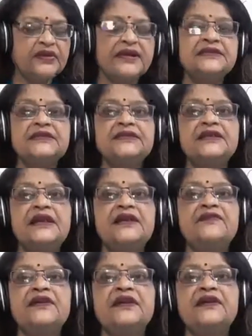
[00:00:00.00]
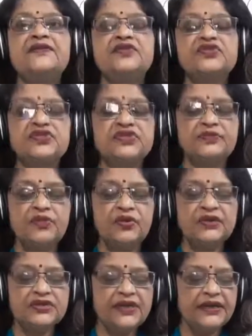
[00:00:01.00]
as a child, when I was a small
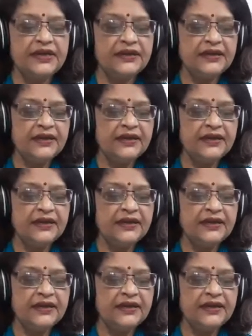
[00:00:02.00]
child,